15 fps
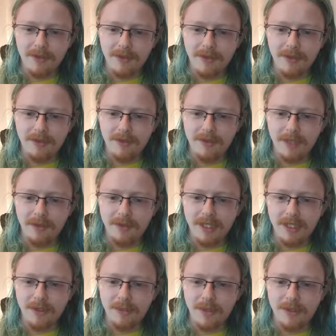Low
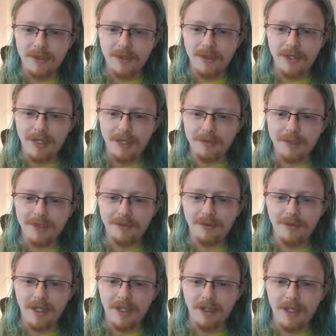frequency can bounce through the
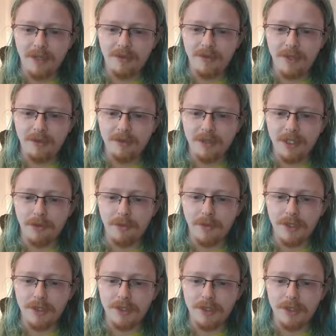atmosphere. High frequency will
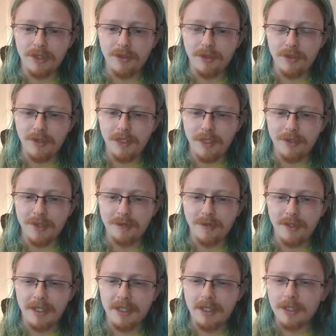punch through the
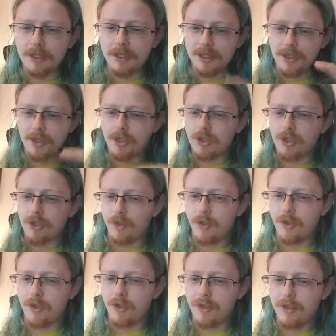atmosphere.
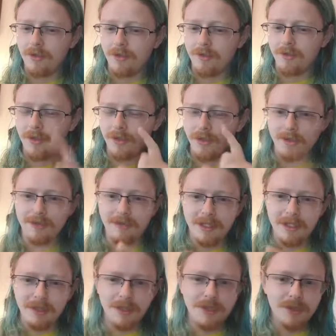Sort of.
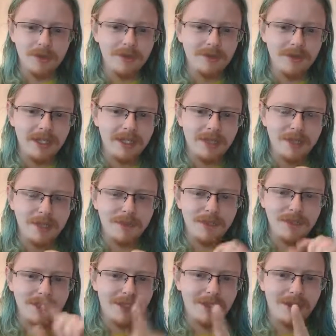You're sort of right there,
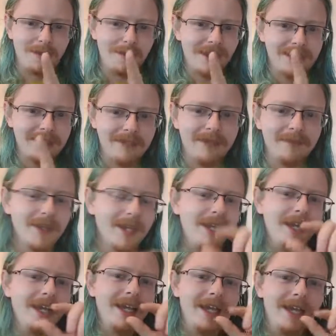Smudge. I'll come back to that.
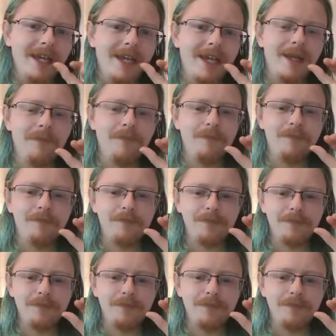Um,